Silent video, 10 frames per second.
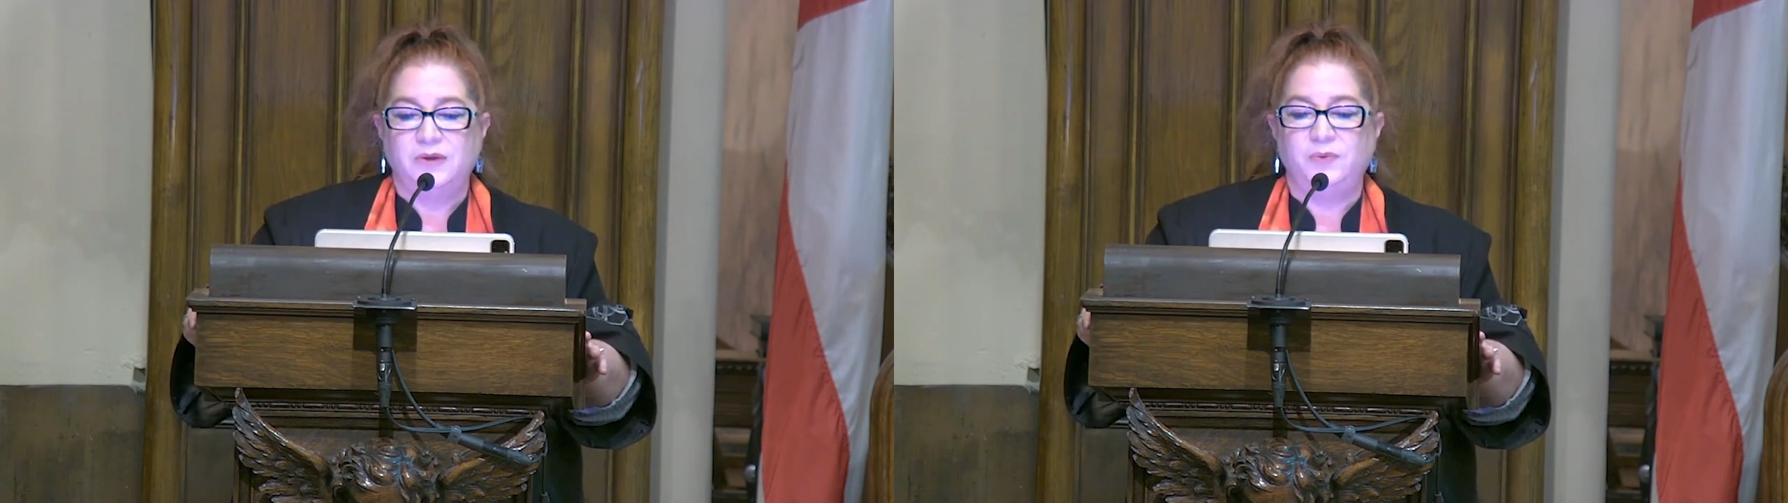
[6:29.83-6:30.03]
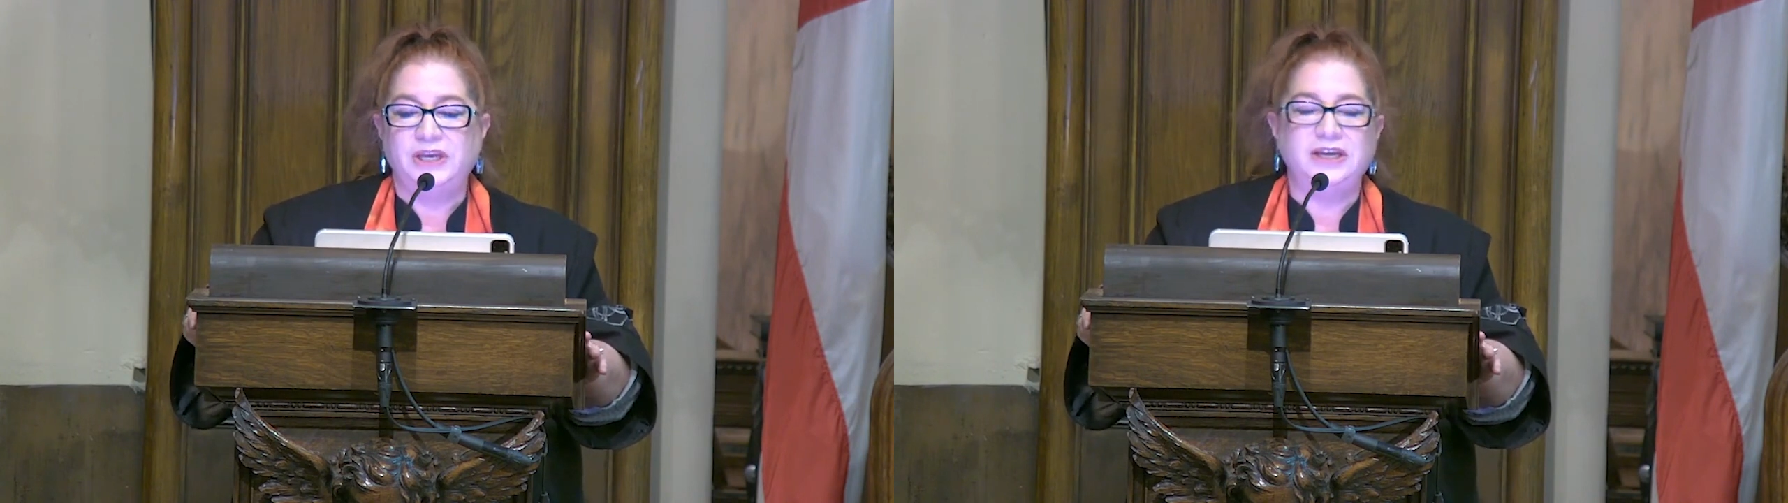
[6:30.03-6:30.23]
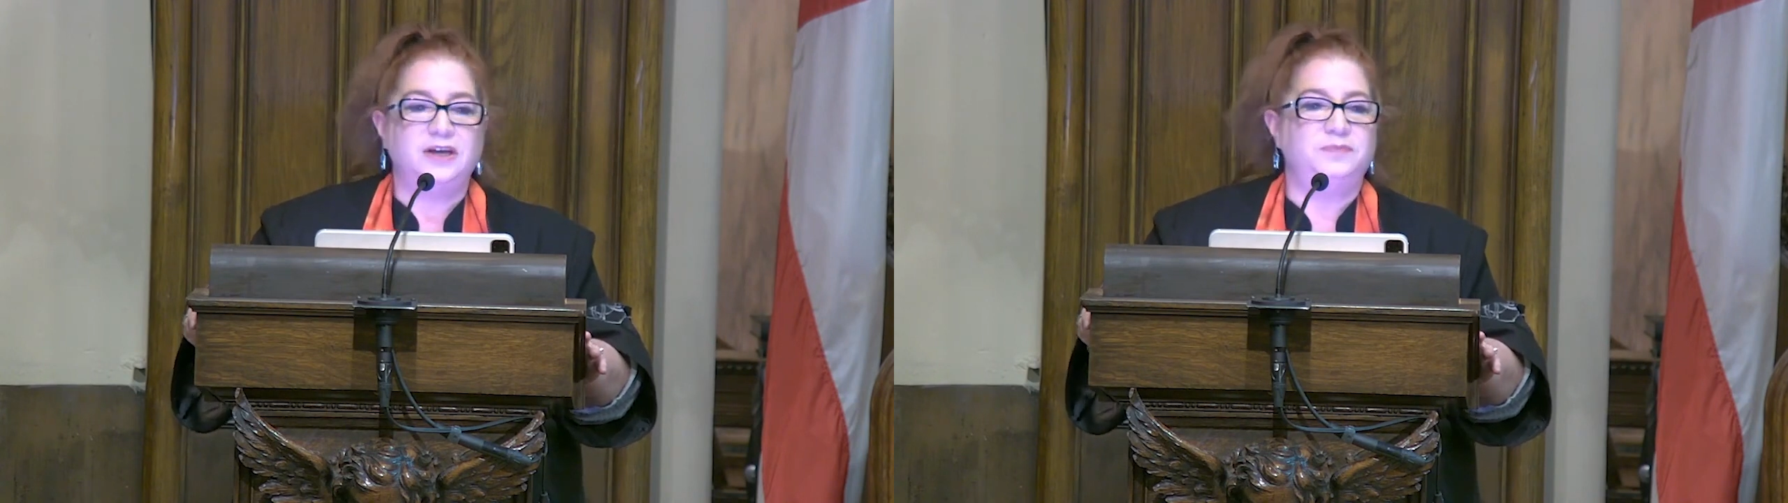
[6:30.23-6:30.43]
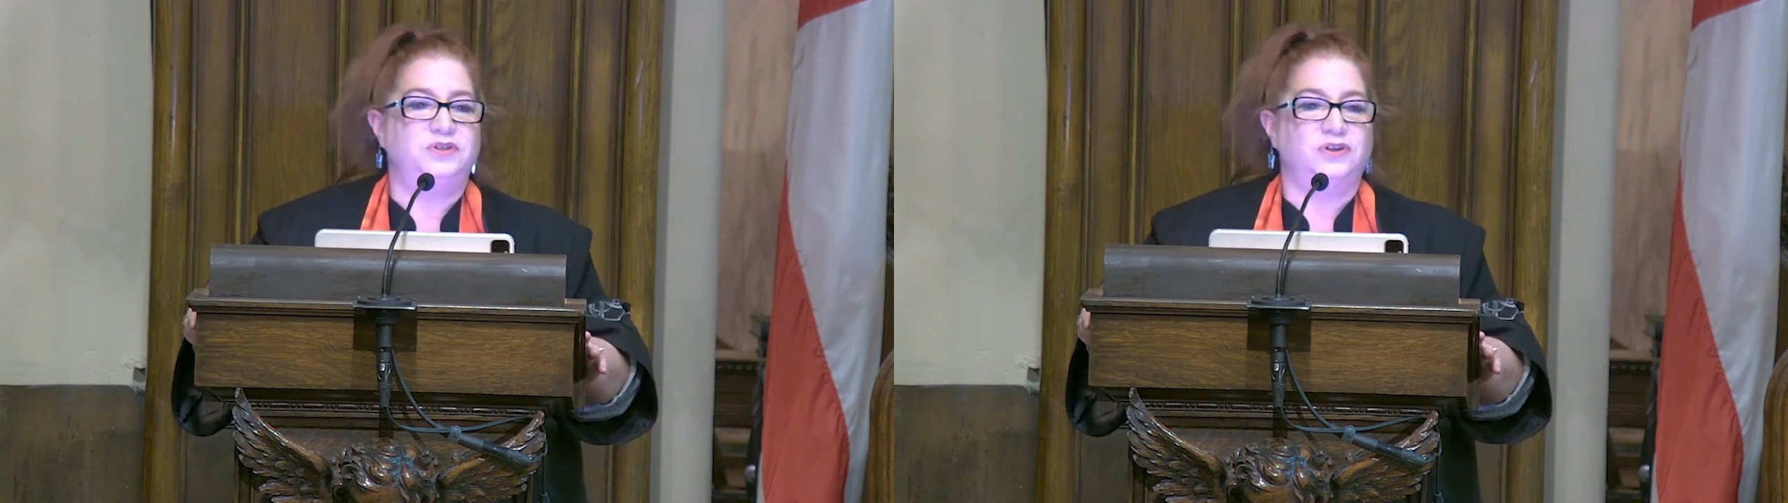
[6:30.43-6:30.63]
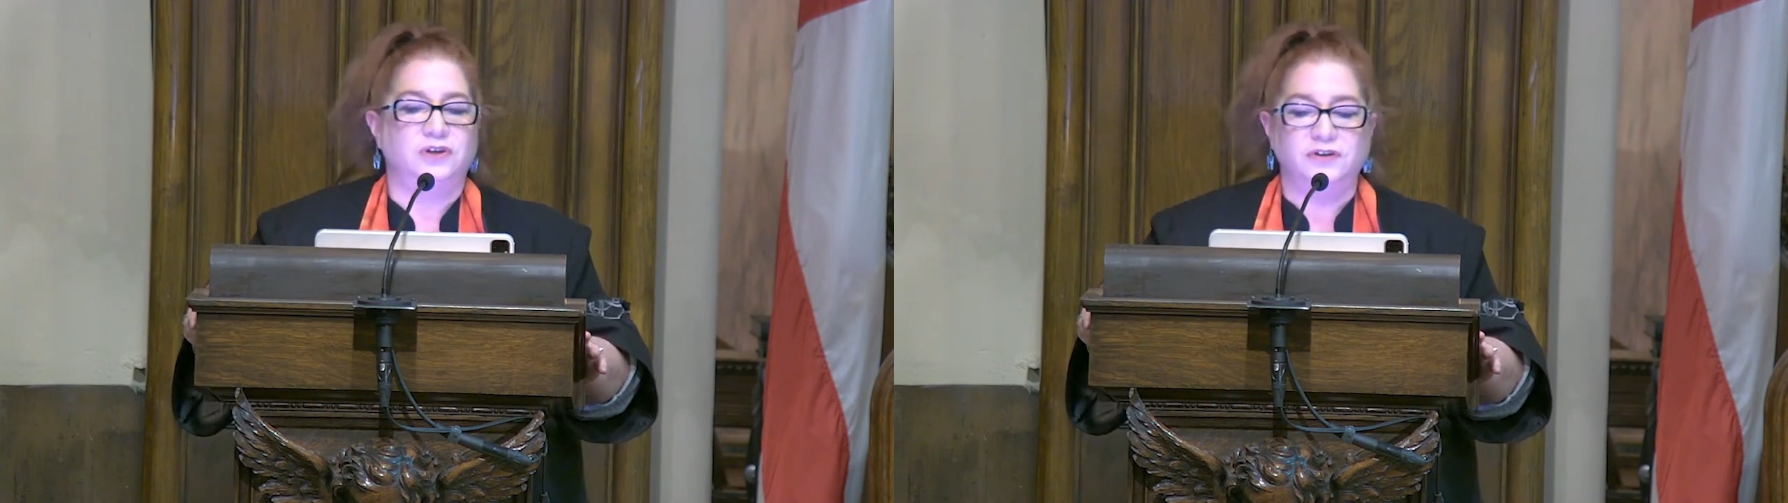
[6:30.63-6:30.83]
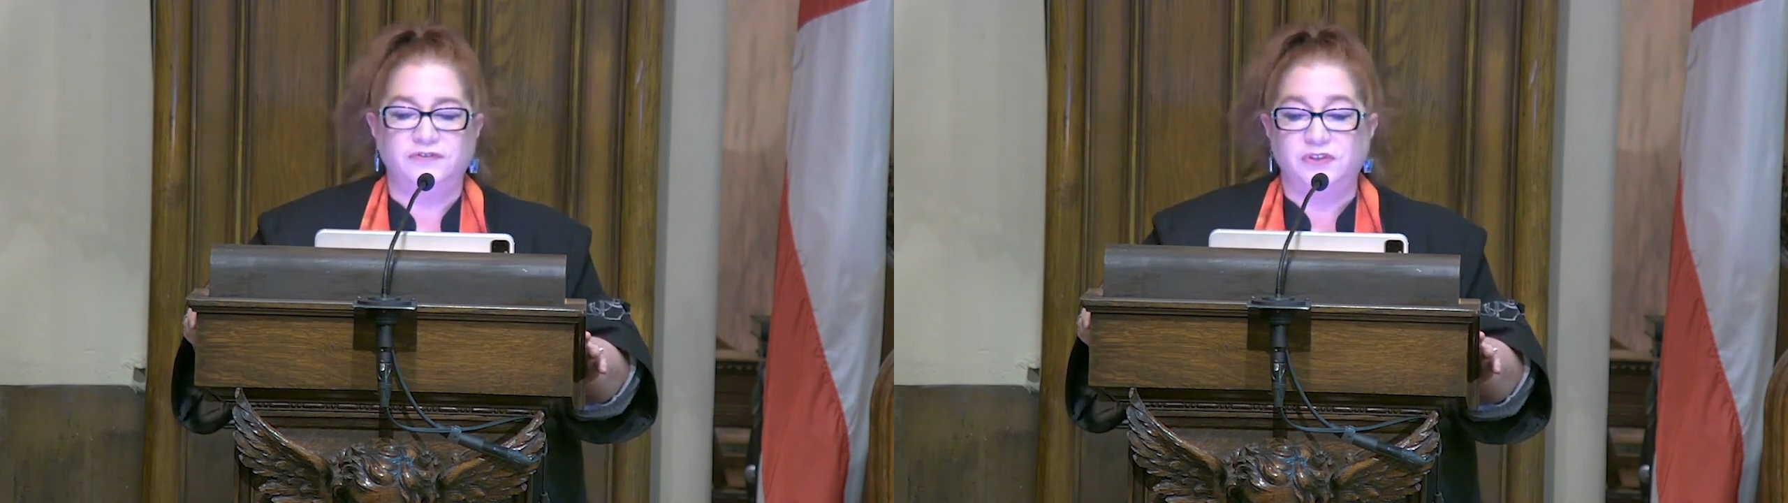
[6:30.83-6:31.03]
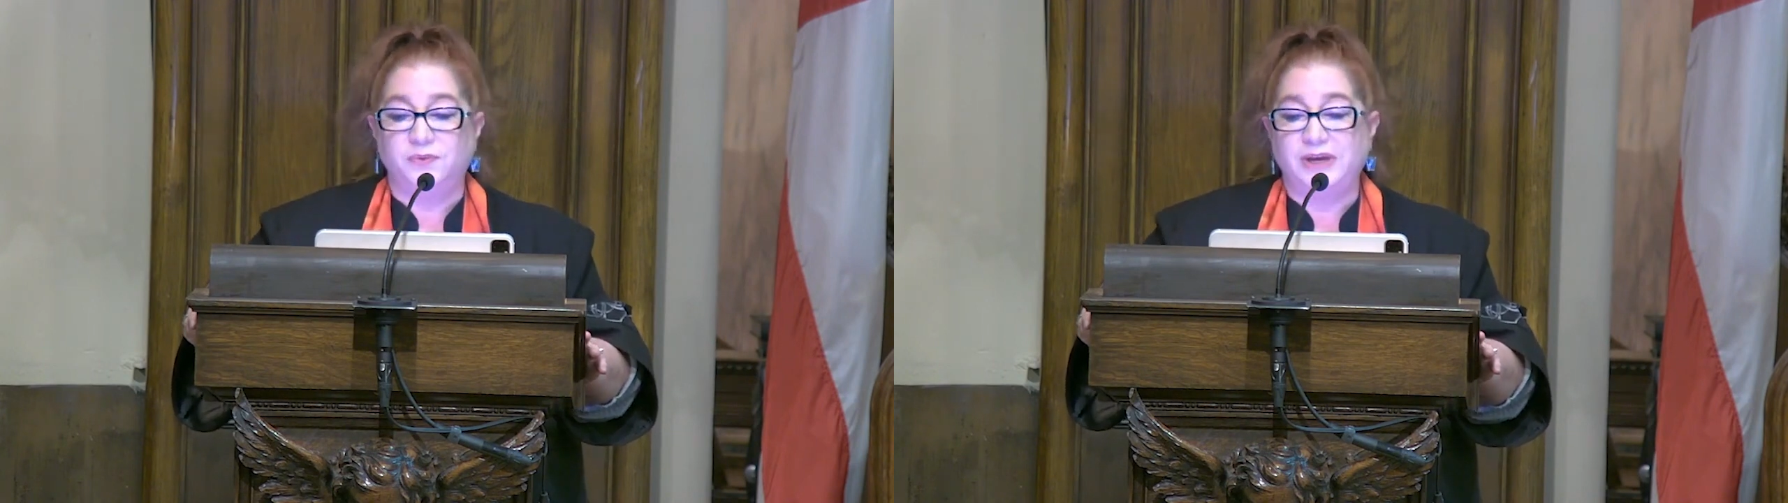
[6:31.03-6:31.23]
We observed the